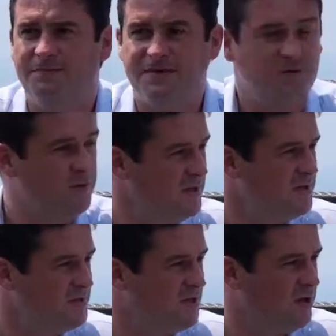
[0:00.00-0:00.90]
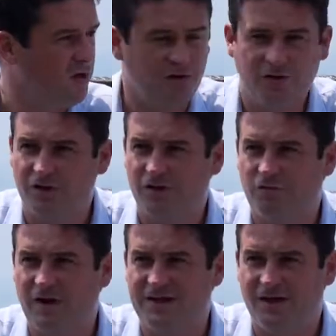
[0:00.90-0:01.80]
couple of things we missed on the
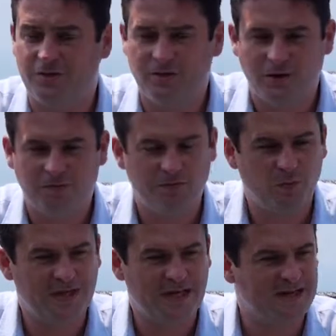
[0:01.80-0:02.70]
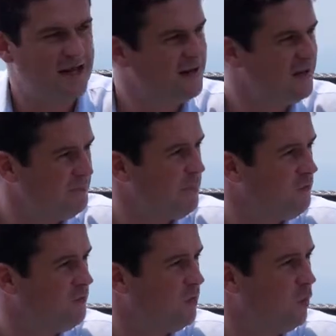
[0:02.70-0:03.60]
radio for the weekend ahead, and they're
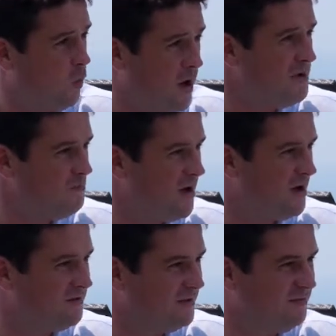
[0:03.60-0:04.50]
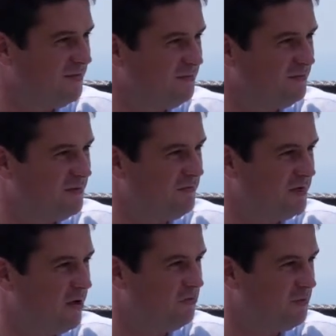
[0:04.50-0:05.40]
both wine parties,
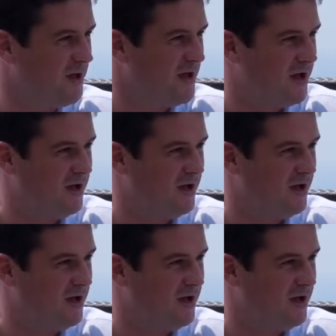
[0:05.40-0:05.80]
something close to my